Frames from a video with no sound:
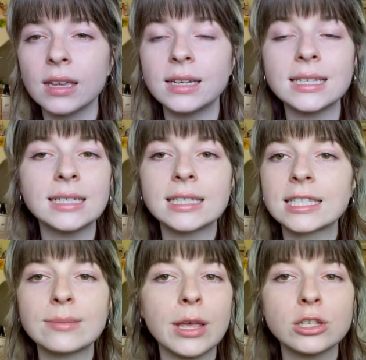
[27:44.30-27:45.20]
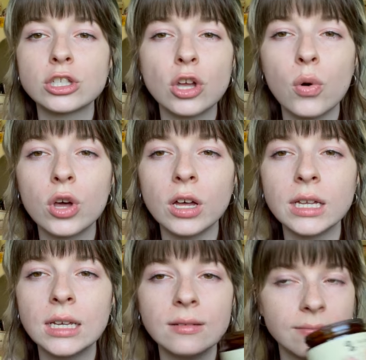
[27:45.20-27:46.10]
Doesn't it smell so
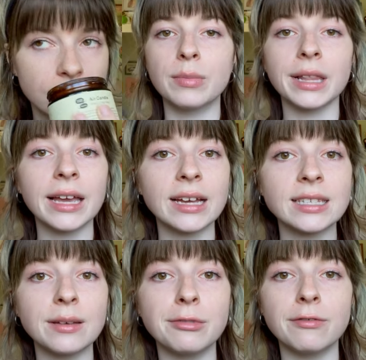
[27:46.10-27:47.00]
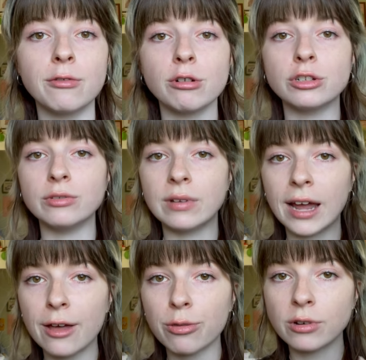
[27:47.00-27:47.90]
good? But like I said before, do
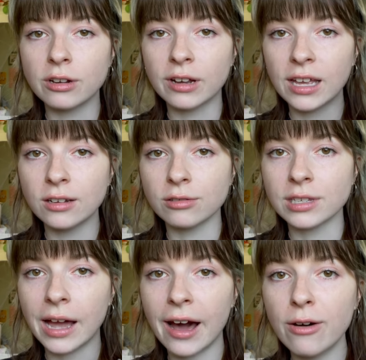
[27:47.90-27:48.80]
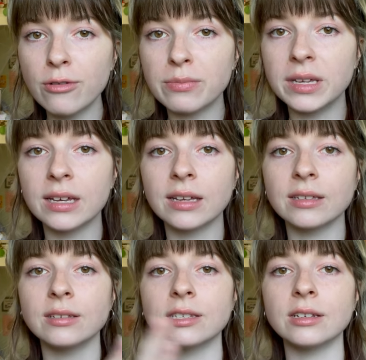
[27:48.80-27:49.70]
not throw your candles out,
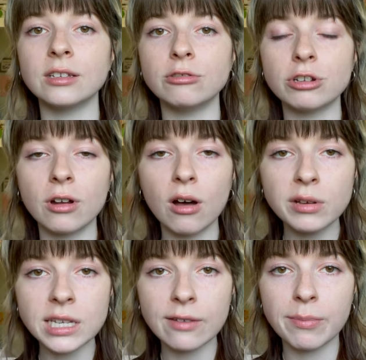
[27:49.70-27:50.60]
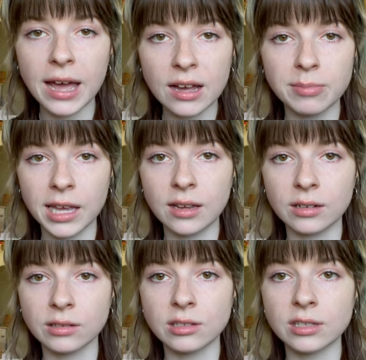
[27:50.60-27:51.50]
because you should always have backup
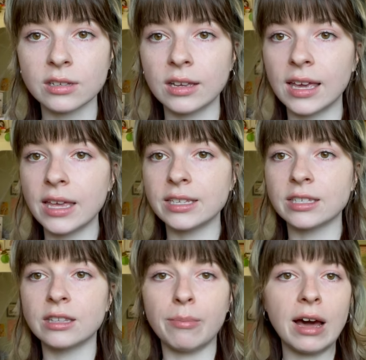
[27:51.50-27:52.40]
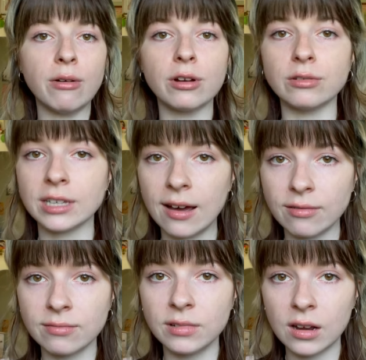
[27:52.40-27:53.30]
candles in case the power goes out,
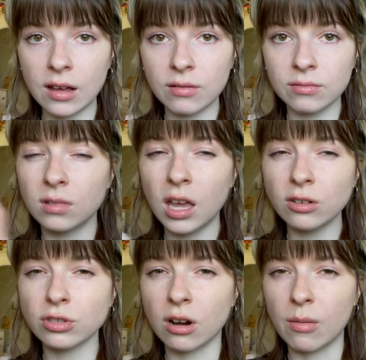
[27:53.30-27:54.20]
you know? Candles are a